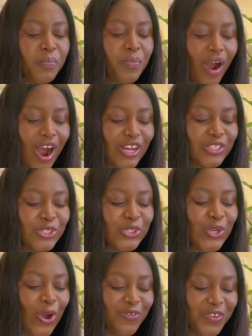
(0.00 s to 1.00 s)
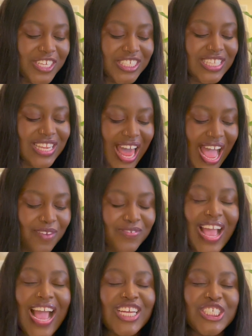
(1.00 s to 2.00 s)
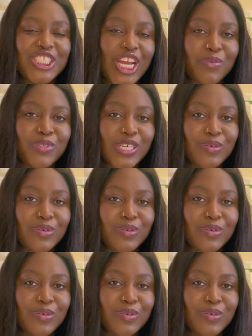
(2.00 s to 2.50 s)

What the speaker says: parts of his life that has shaped